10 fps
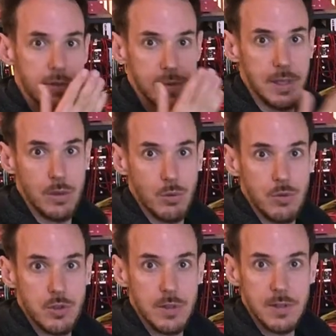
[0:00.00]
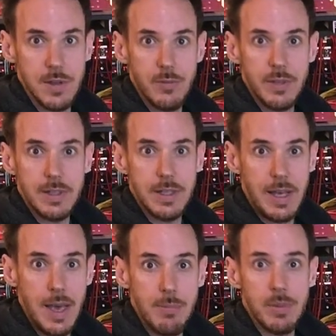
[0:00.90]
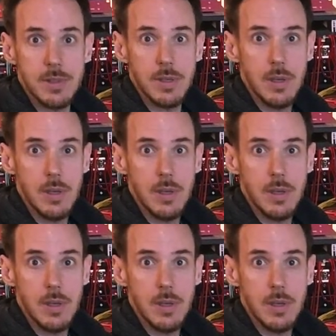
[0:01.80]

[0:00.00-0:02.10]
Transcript: singer. It's just something that happens.